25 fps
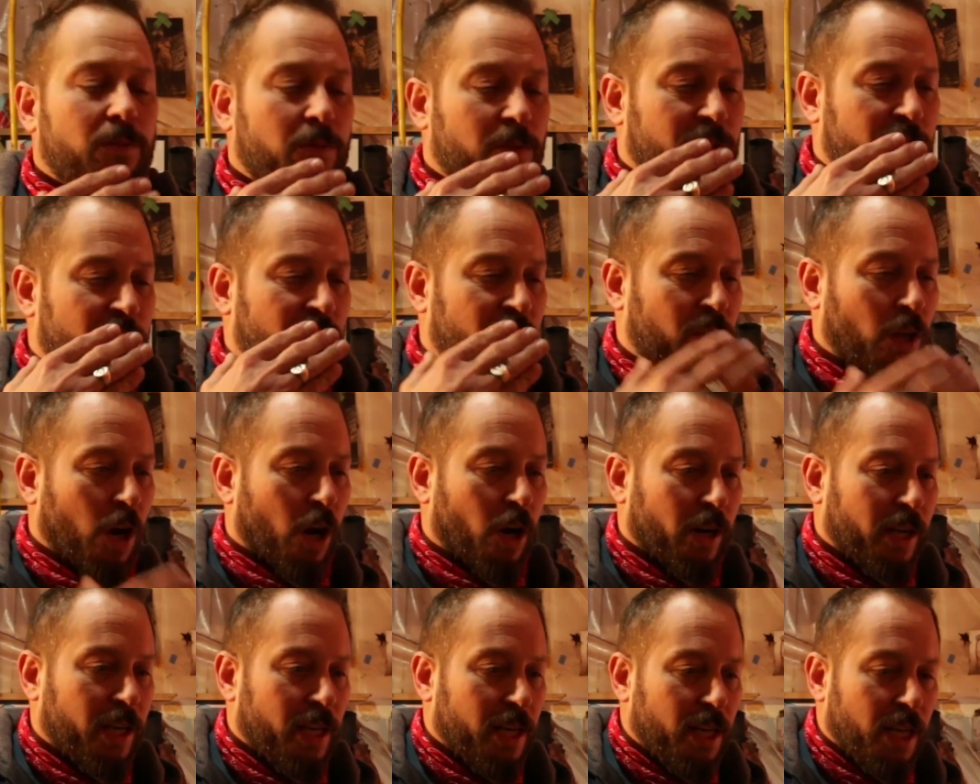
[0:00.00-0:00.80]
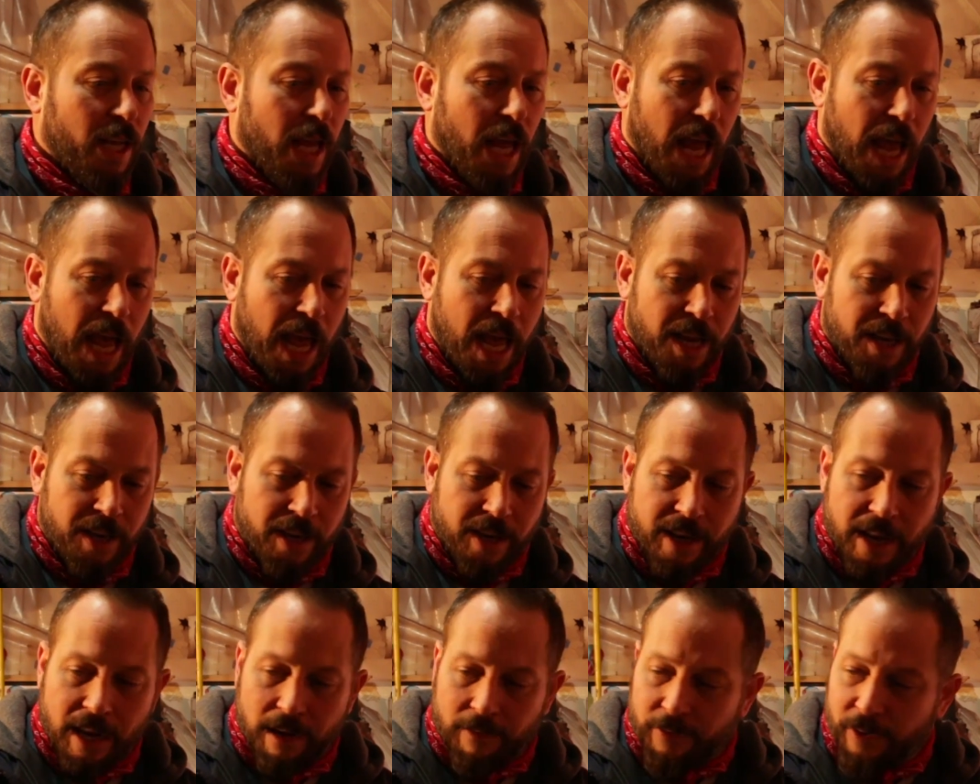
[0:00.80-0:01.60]
started
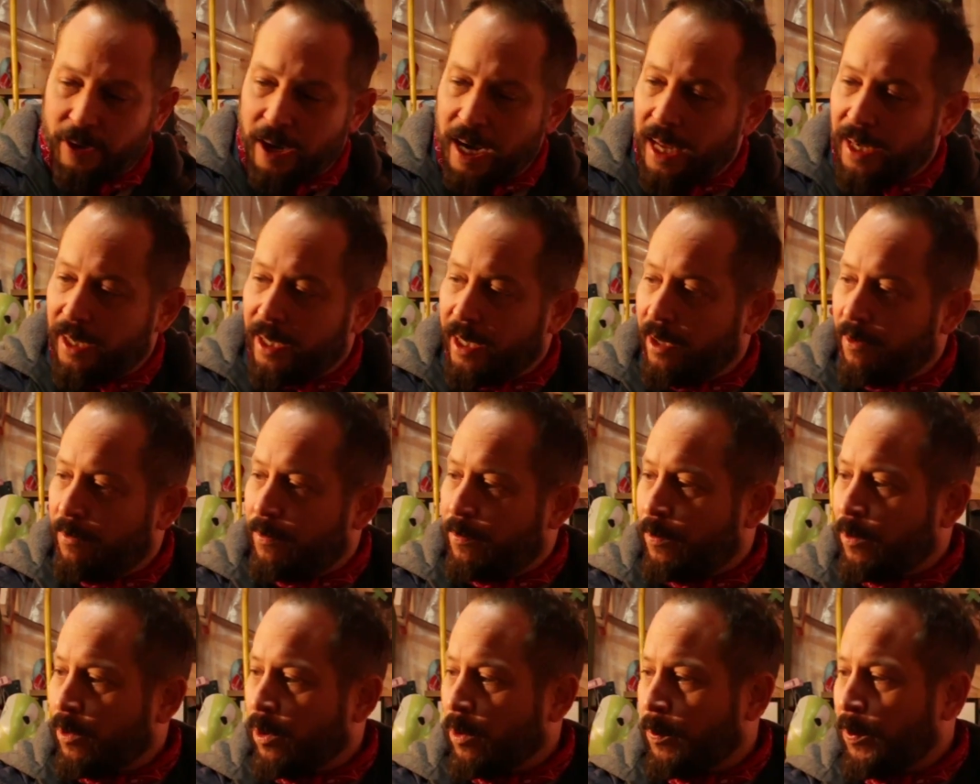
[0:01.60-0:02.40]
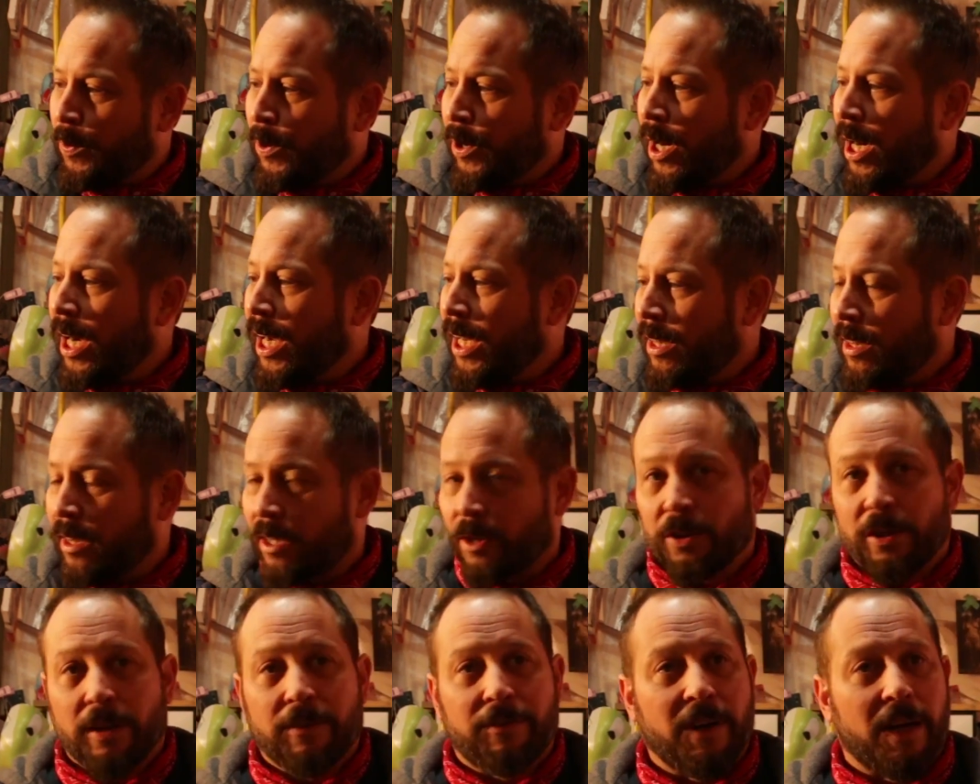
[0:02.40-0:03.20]
and never ended for probably
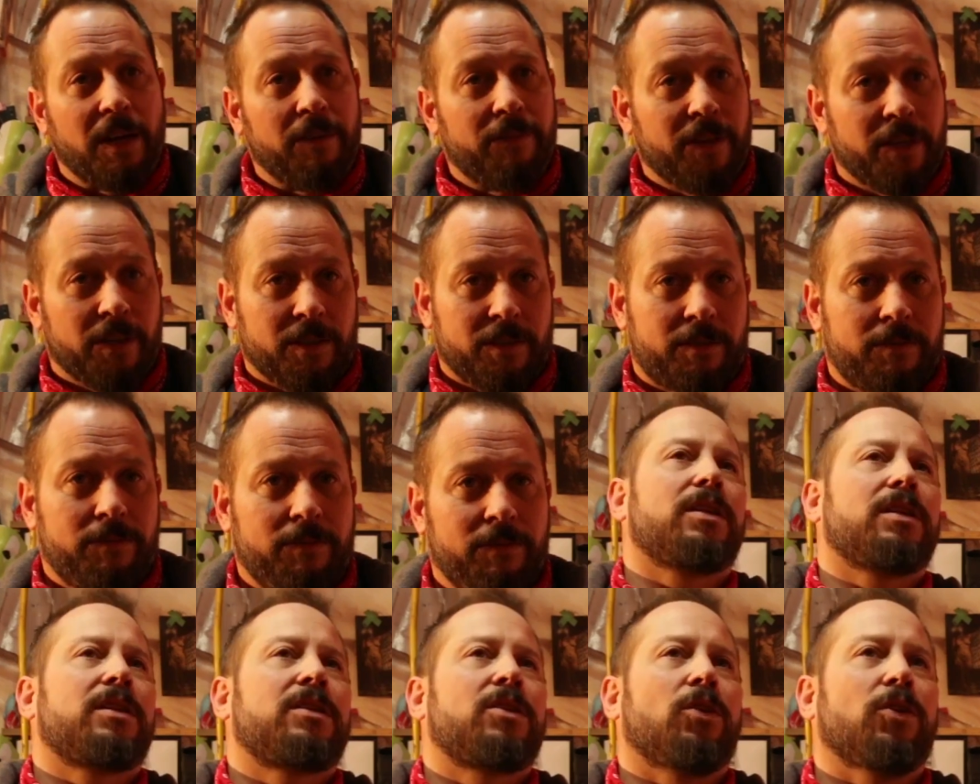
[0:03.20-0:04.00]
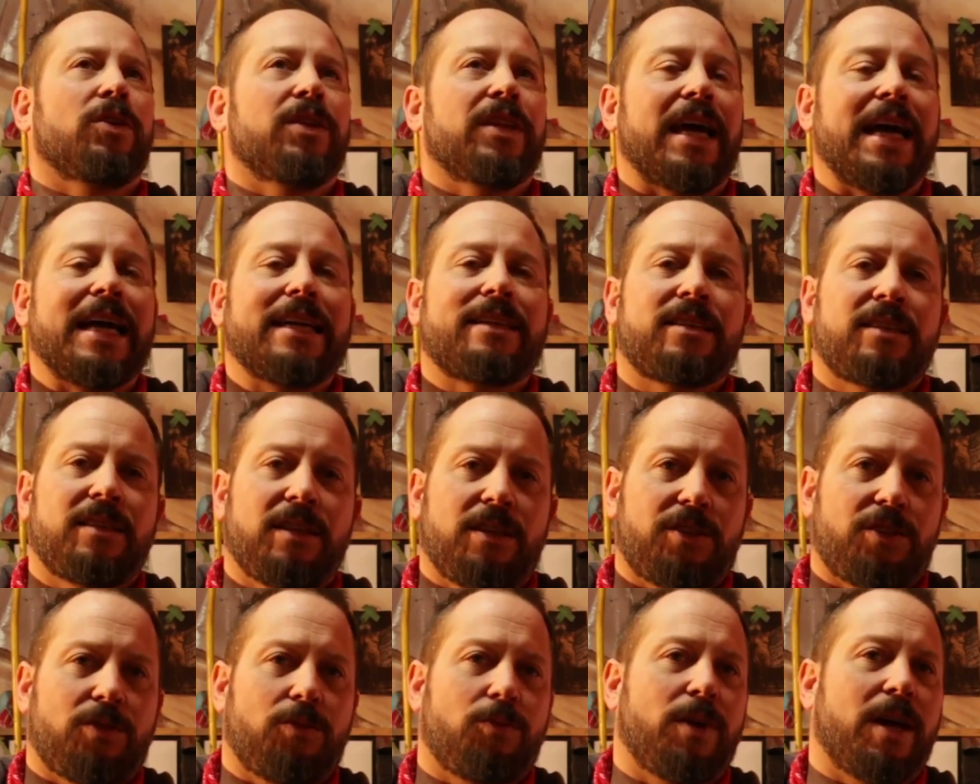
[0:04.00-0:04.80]
35 years. So in that
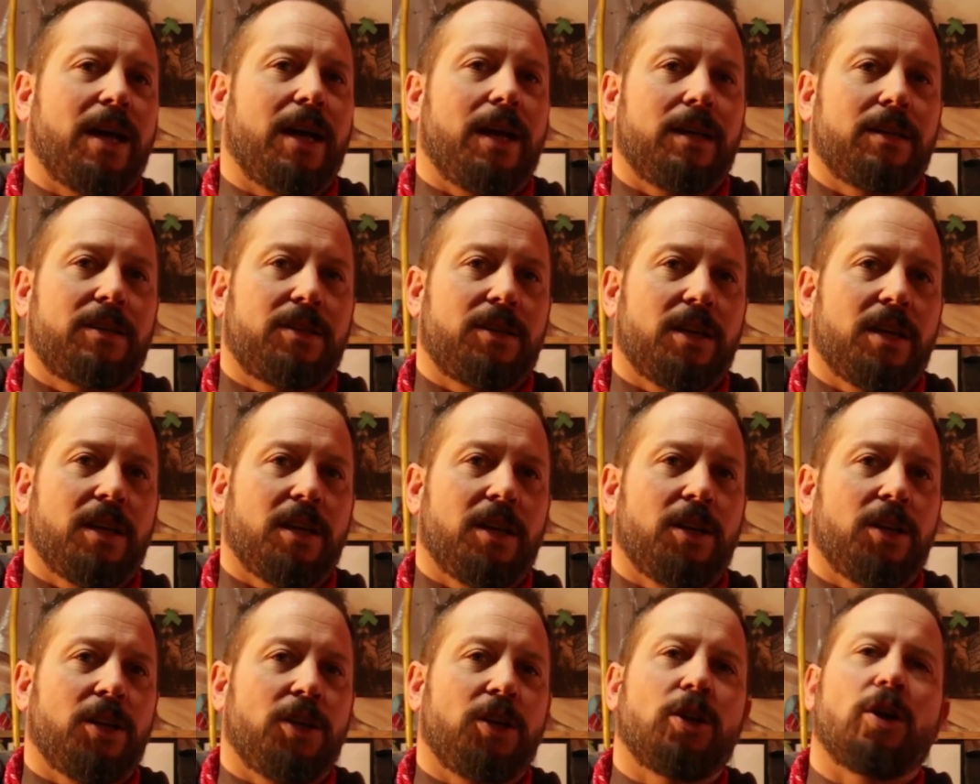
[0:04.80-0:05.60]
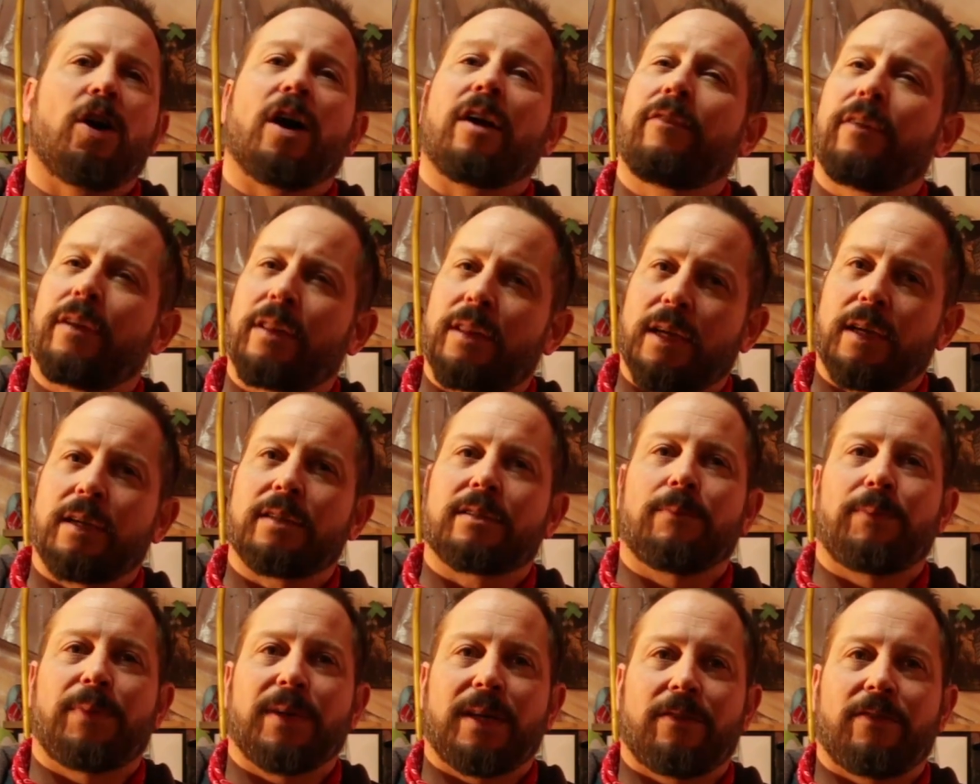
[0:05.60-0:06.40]
situation, you know,
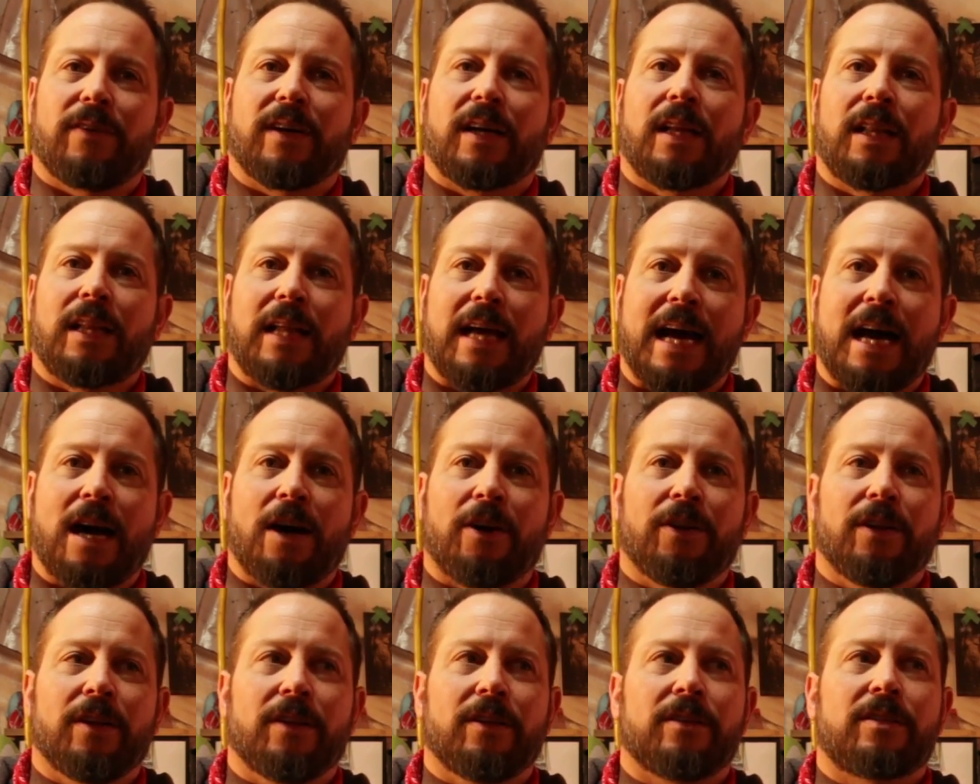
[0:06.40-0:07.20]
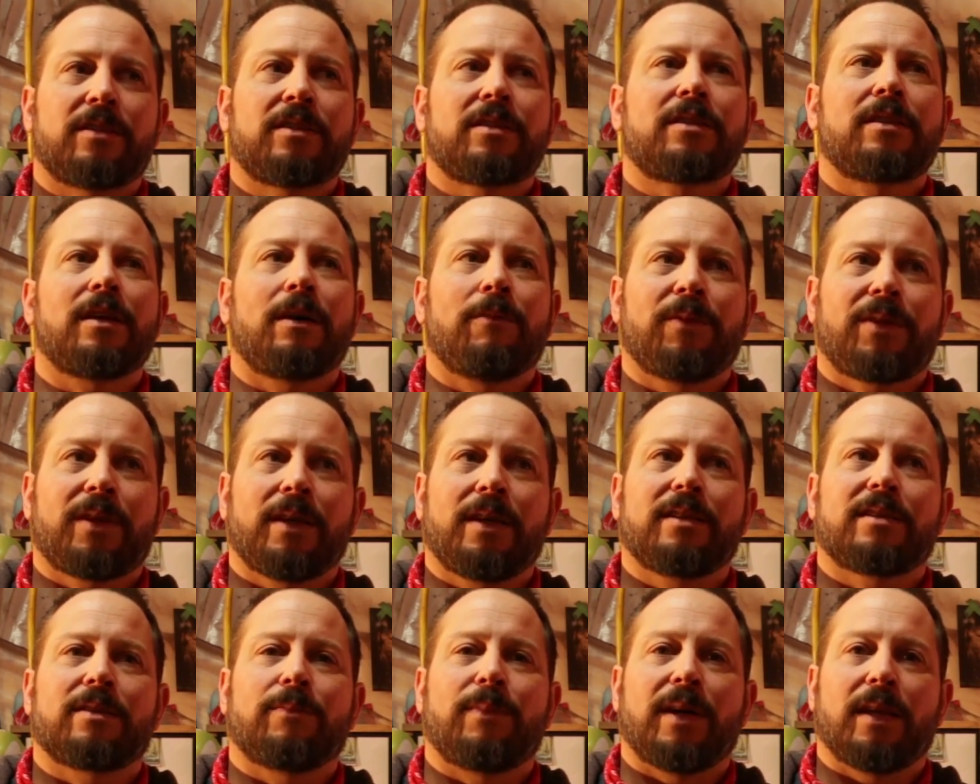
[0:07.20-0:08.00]
everything's a bit of a cloud, and some
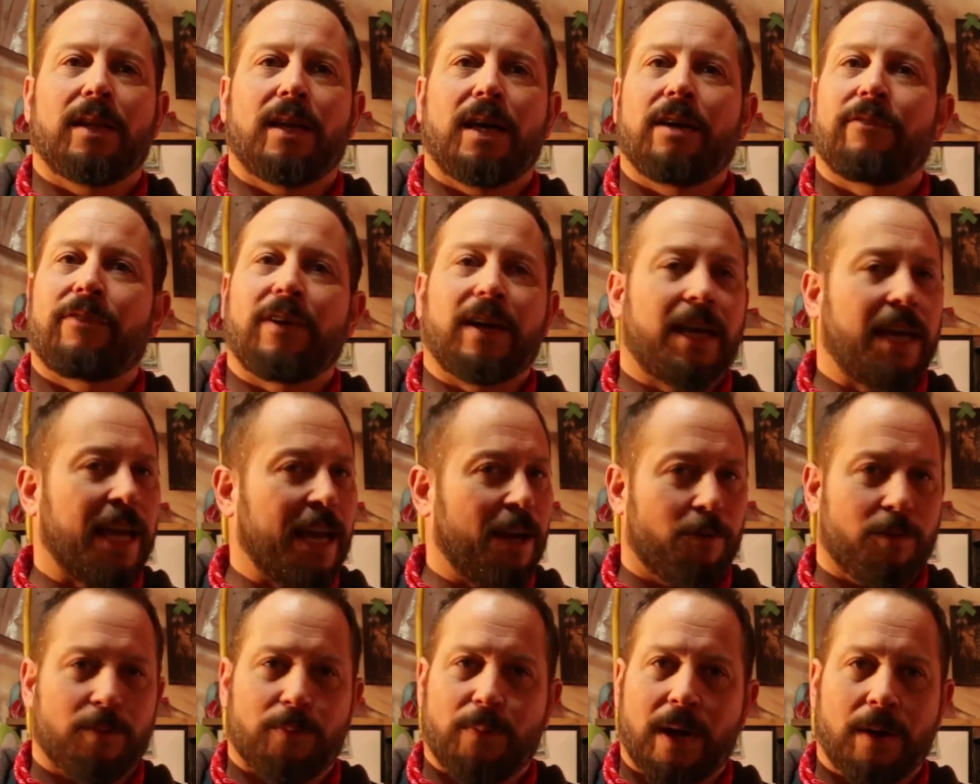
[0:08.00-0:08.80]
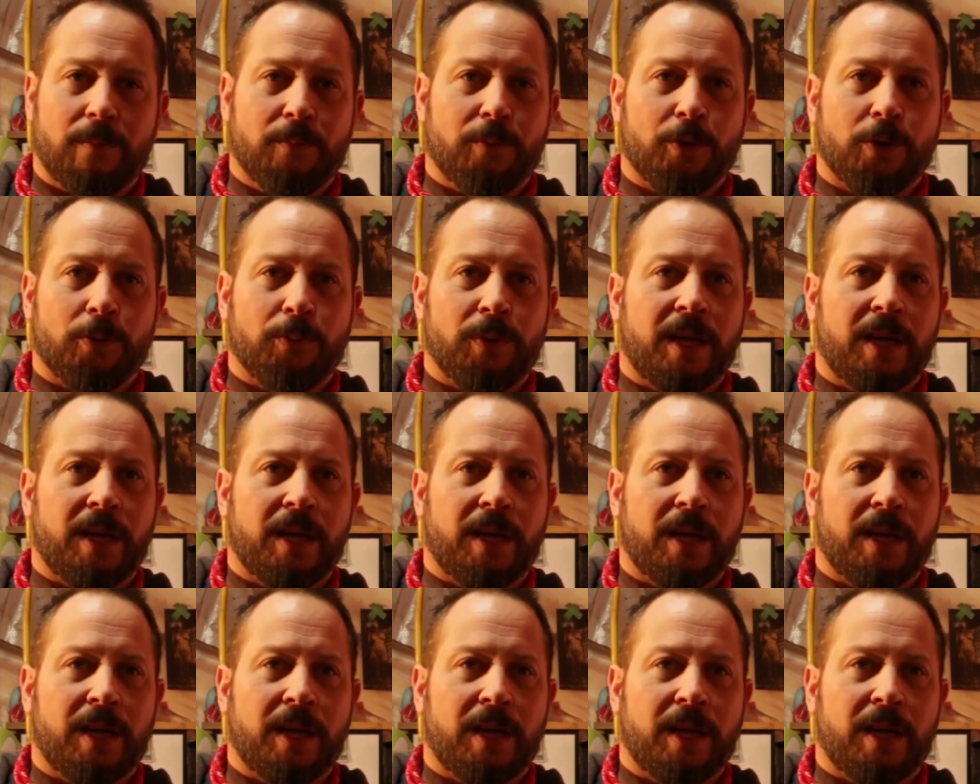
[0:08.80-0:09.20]
things in my life I can't remember